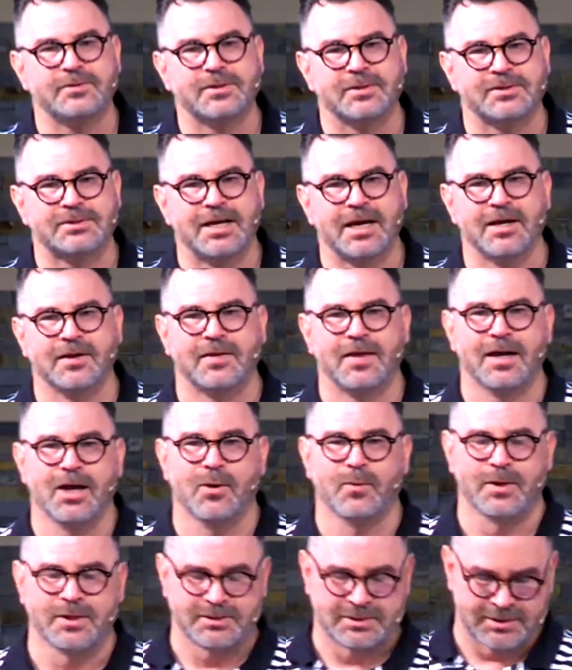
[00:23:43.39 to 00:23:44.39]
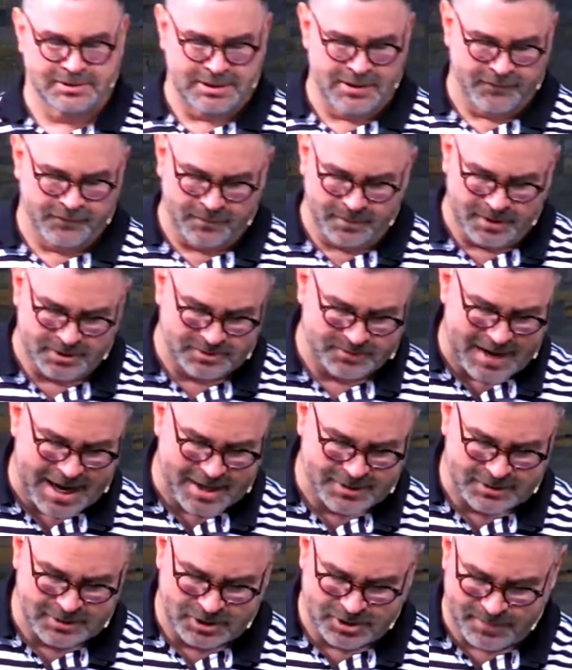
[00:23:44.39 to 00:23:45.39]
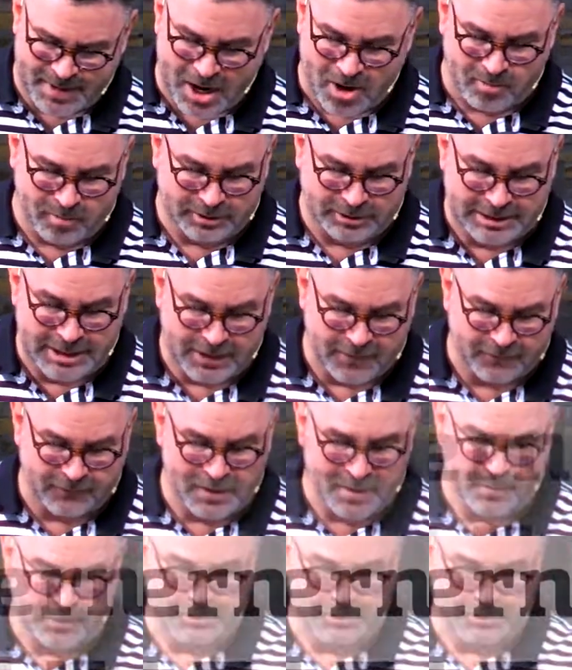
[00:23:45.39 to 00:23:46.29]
Here's the second thing I want us to see from this passage about belief.